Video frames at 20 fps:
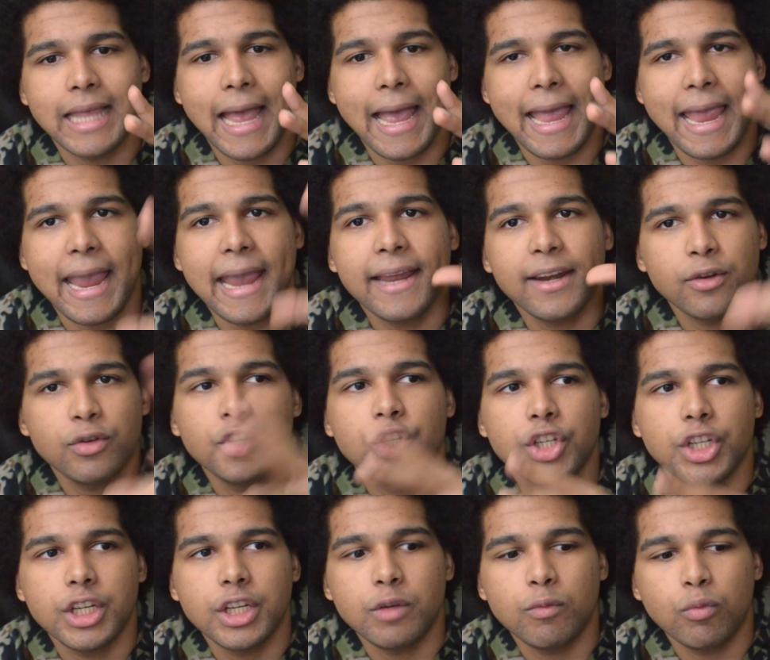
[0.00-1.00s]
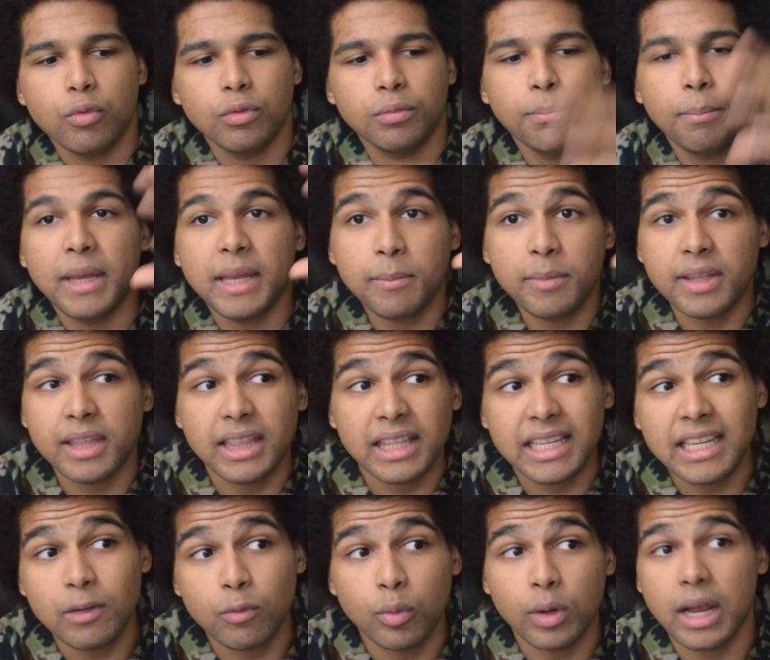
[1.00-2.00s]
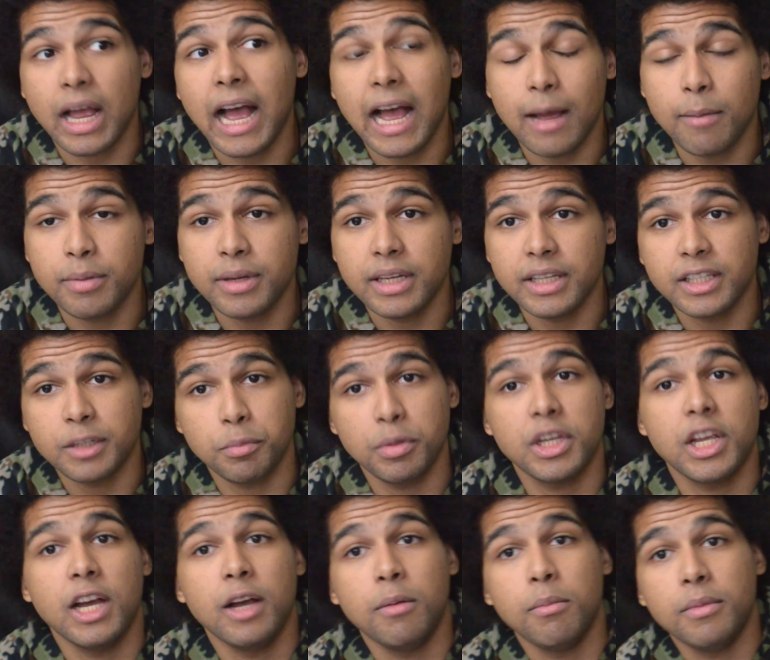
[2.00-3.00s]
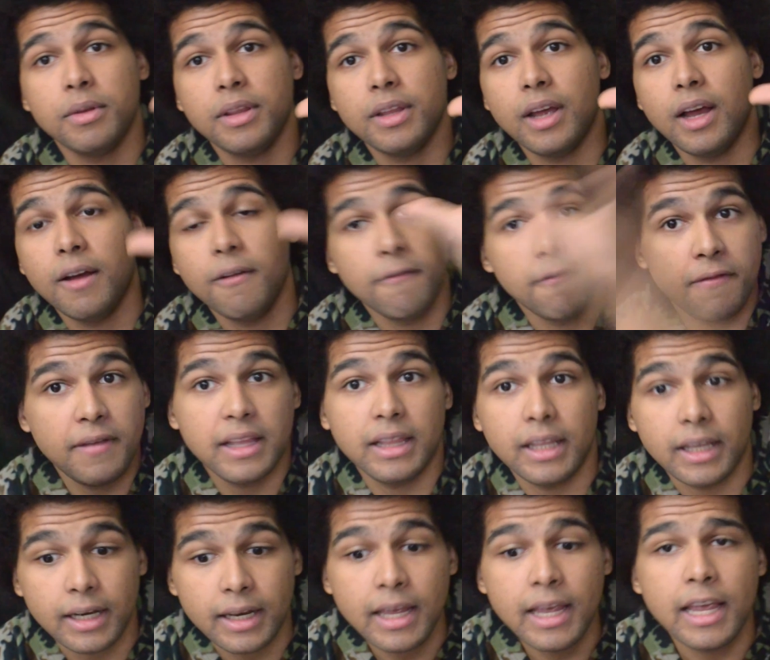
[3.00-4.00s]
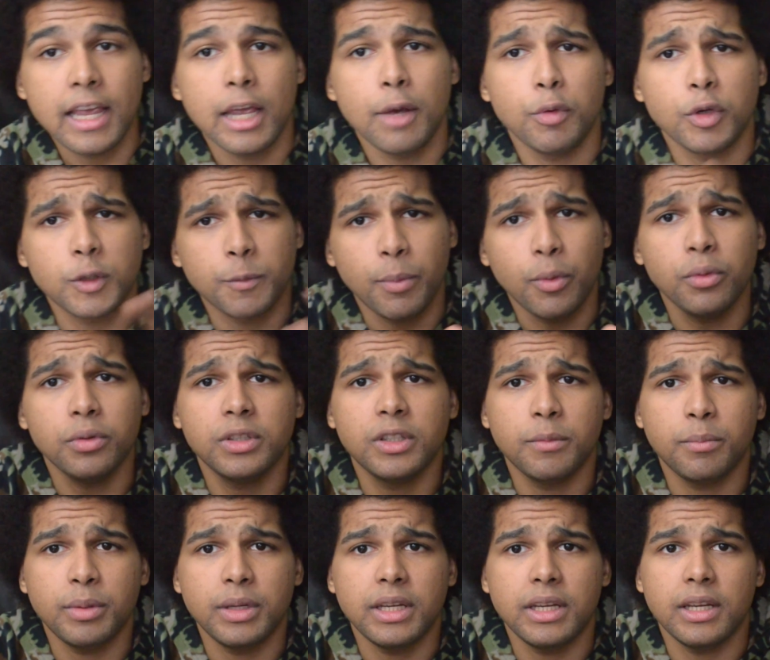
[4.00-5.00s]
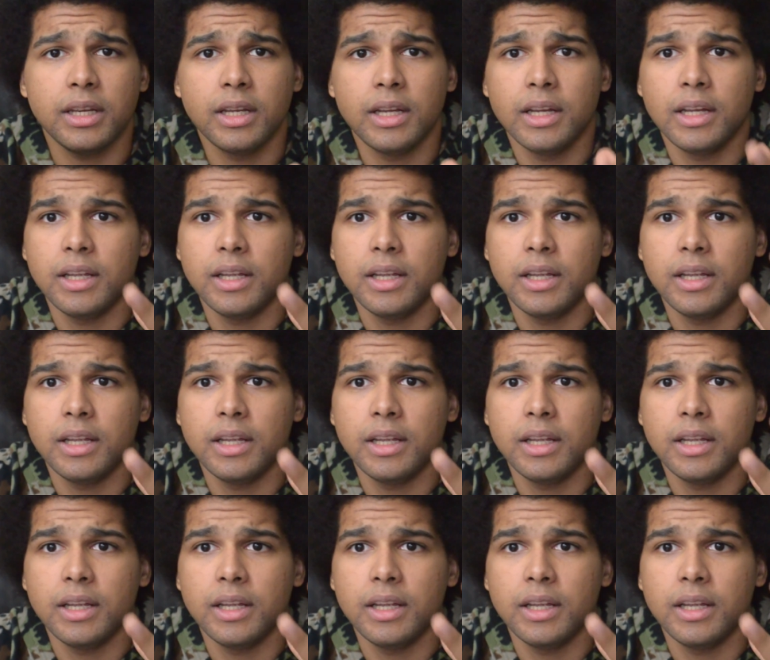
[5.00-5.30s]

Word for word: that energy will maybe lead W'Kabi to become a villain. It was supposed to be